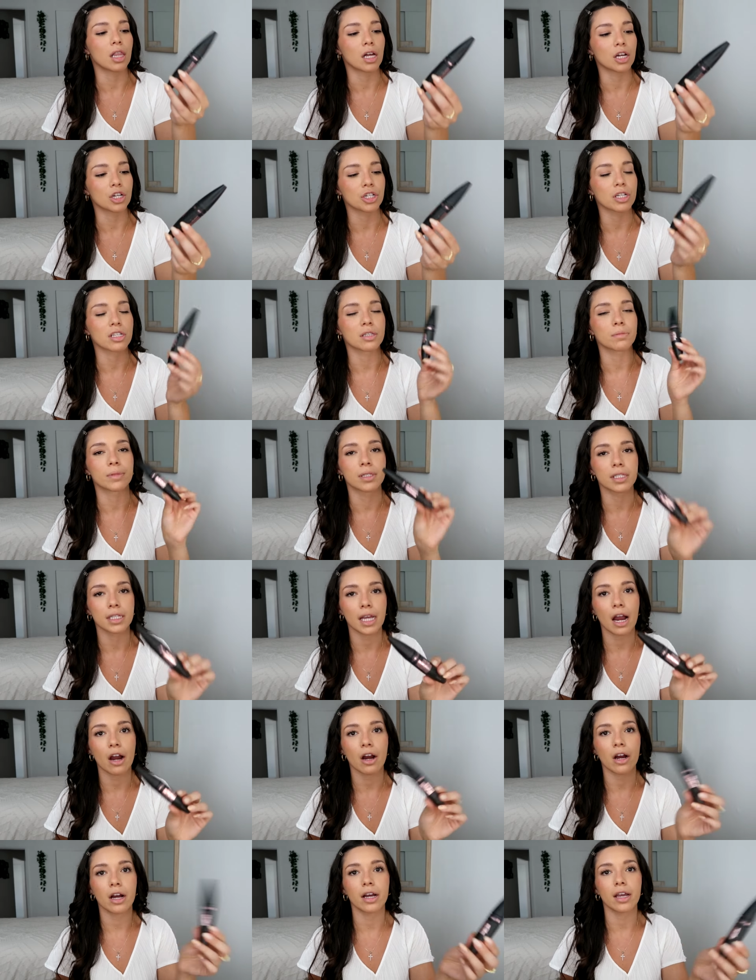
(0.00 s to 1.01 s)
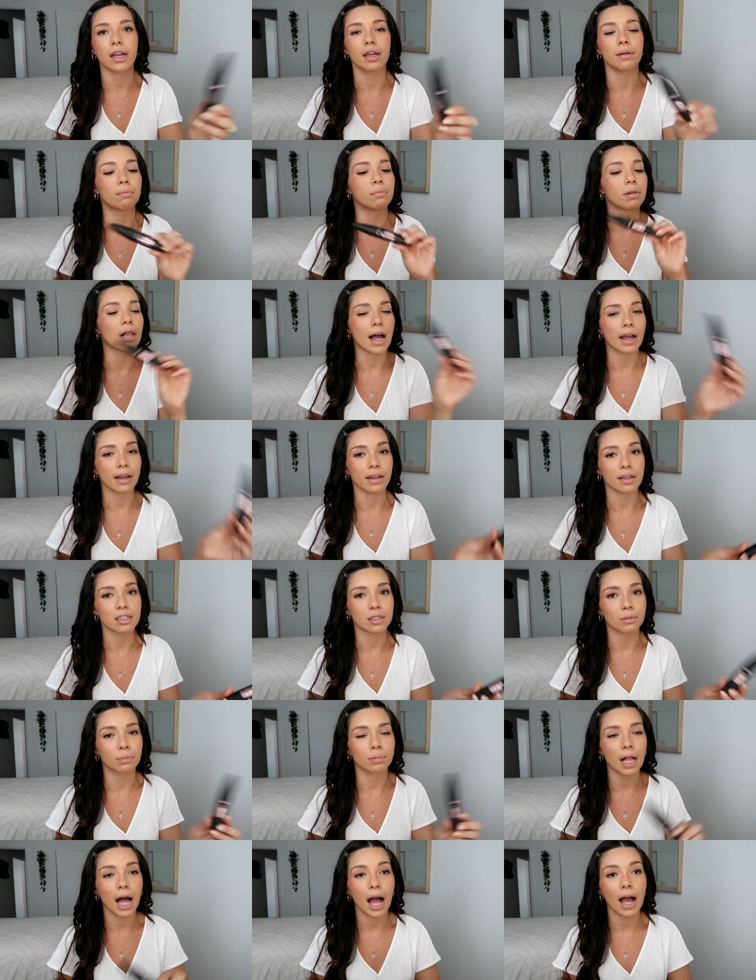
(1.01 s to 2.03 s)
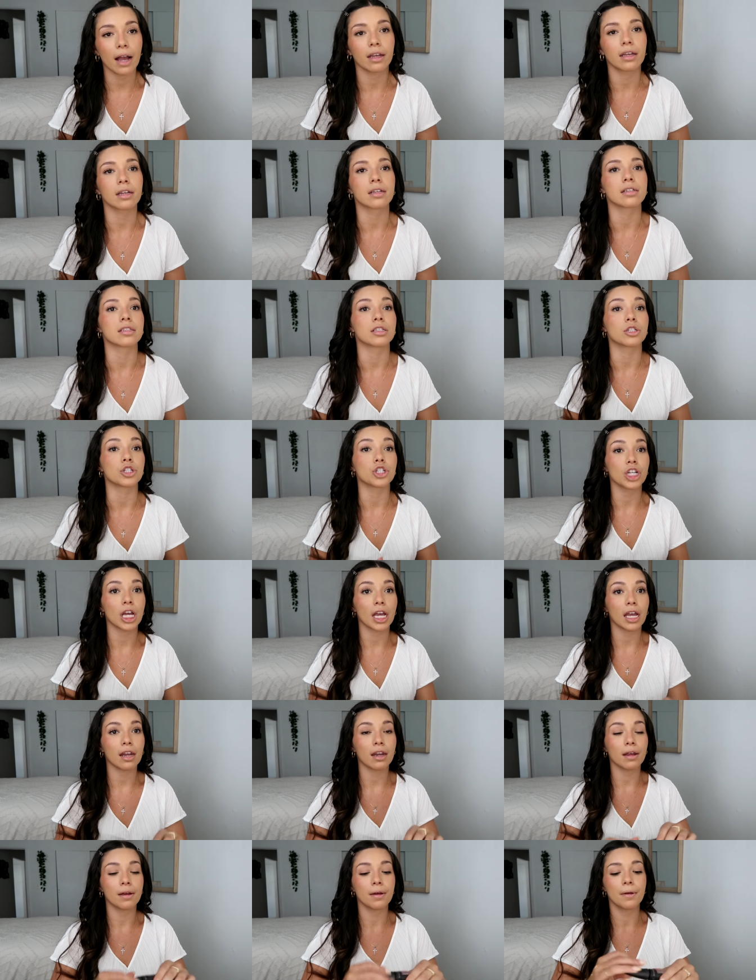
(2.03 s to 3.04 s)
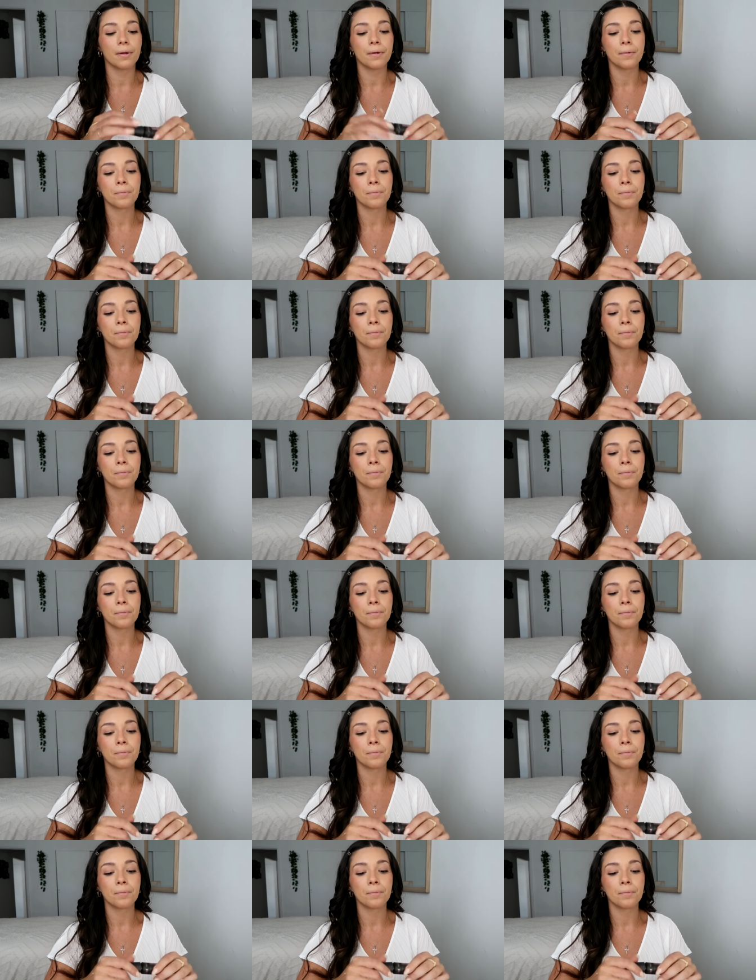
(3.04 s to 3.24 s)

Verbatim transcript: Luscious Mascara in Blackest Black is the shade,